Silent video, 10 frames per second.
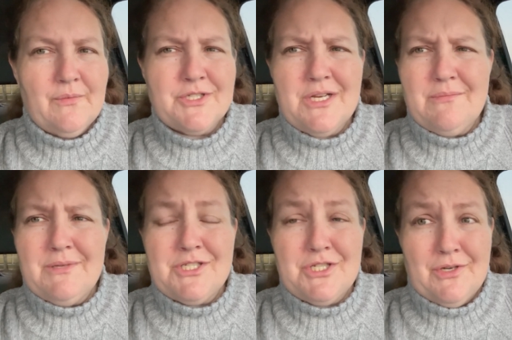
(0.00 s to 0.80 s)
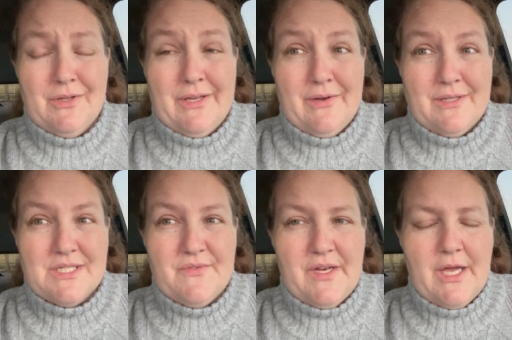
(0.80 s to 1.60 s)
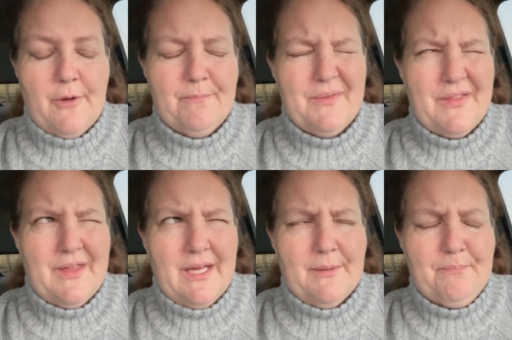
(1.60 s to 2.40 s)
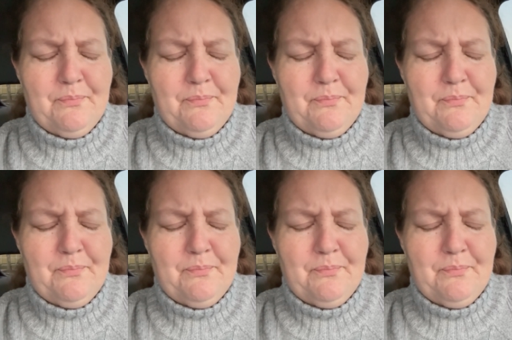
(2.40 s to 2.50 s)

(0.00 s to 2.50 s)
which I mentioned earlier in this video, I think.